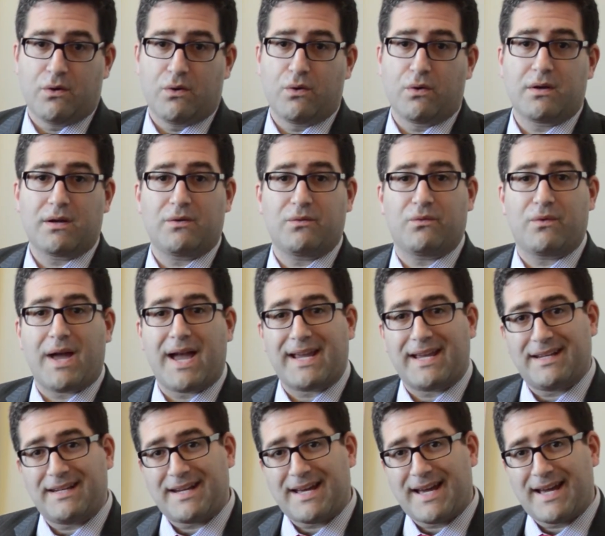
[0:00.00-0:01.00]
who can
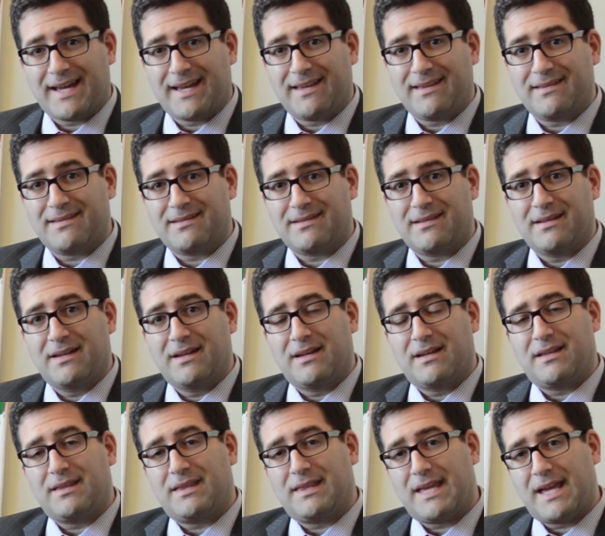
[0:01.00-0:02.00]
recognize
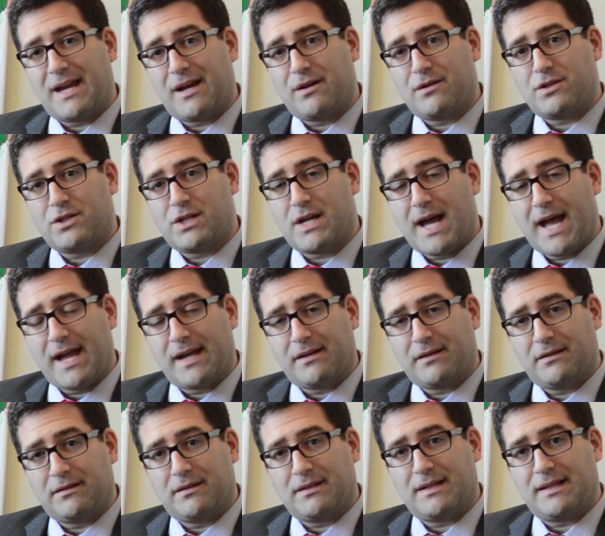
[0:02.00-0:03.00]
their
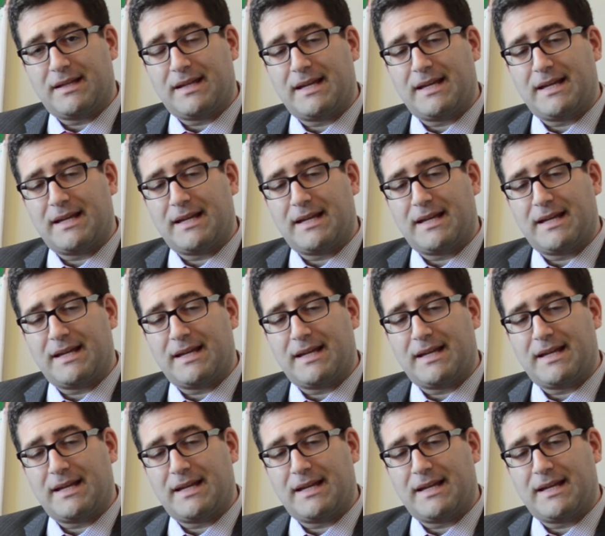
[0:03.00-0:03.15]
child